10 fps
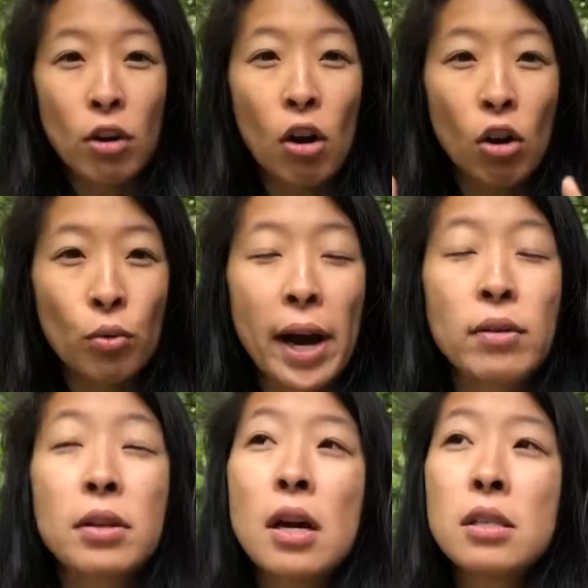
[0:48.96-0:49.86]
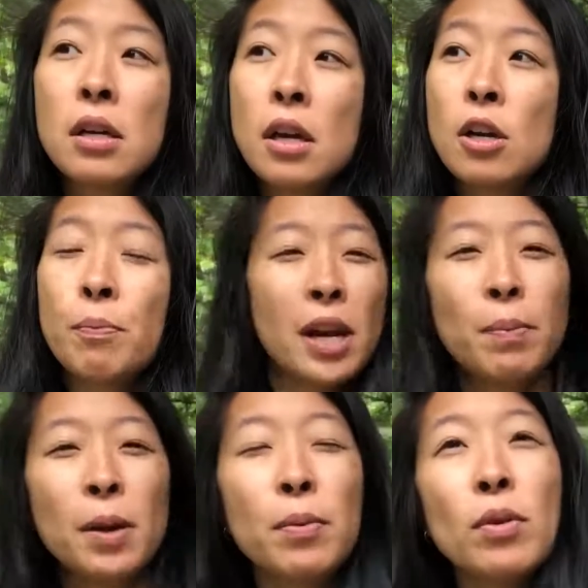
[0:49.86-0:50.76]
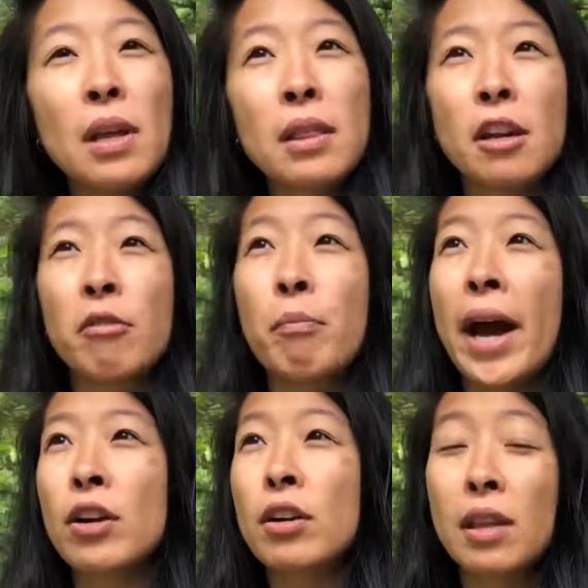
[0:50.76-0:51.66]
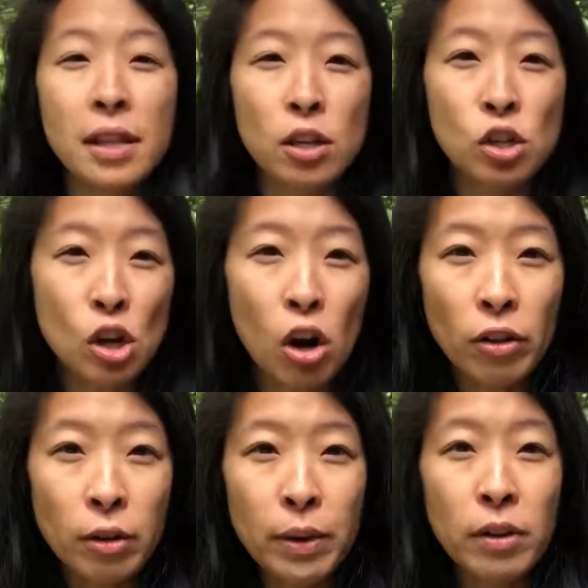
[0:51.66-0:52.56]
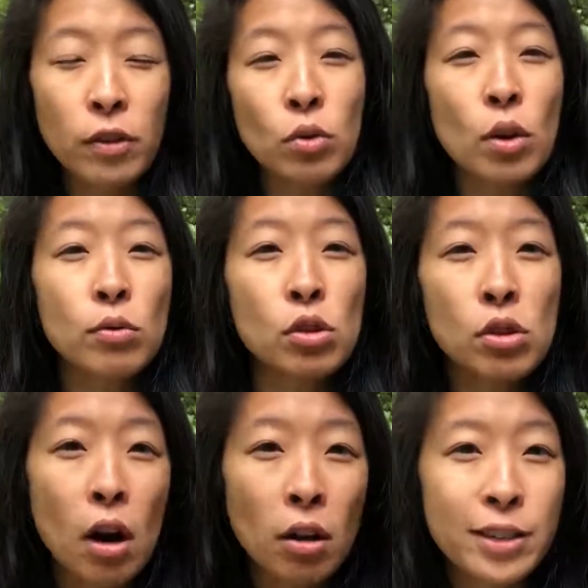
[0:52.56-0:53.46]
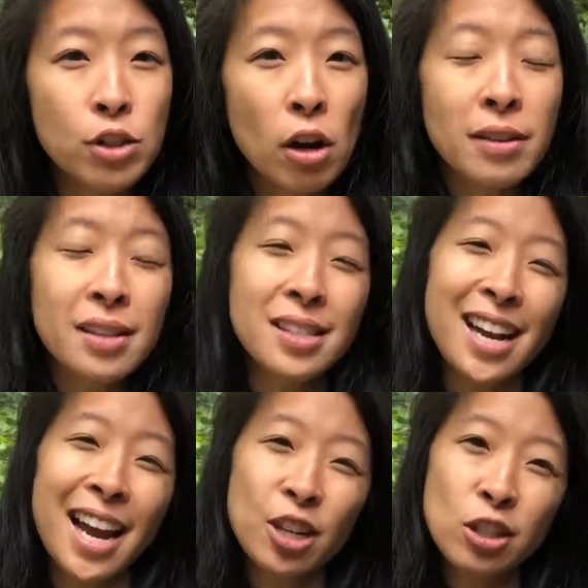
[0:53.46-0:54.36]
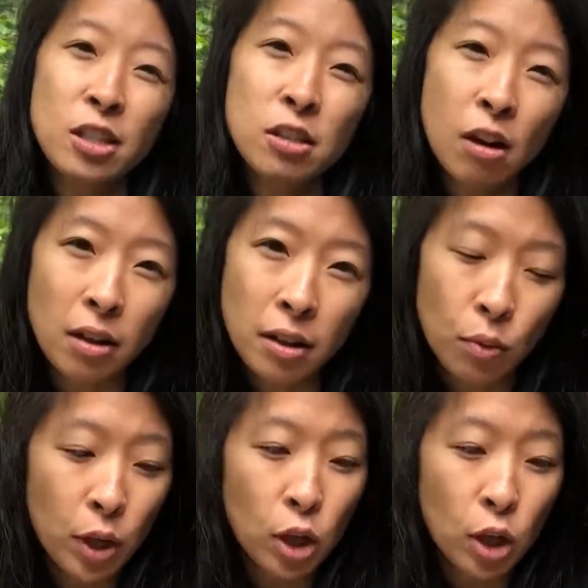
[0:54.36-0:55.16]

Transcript: all around us, many people, when they think of matter, they think solid. But if you know solid isn't actually solid. When